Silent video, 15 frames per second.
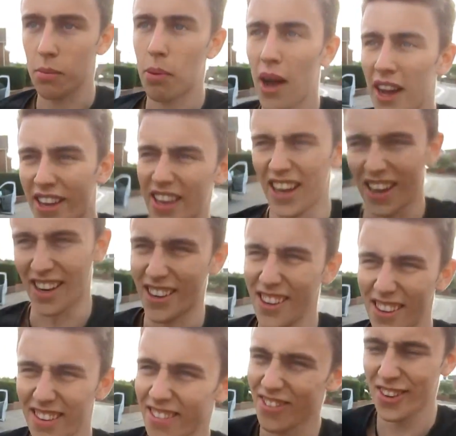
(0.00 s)
packing.
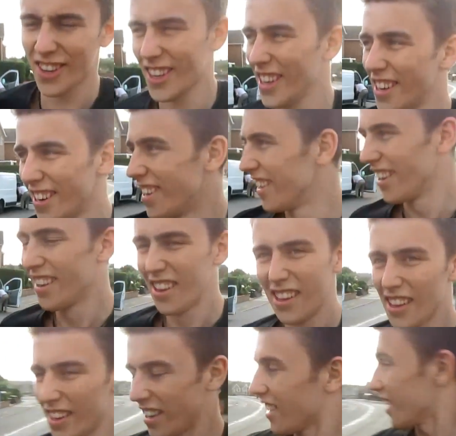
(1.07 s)
Fucking
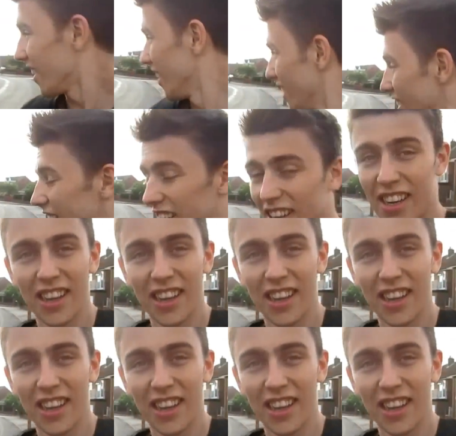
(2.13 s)
God.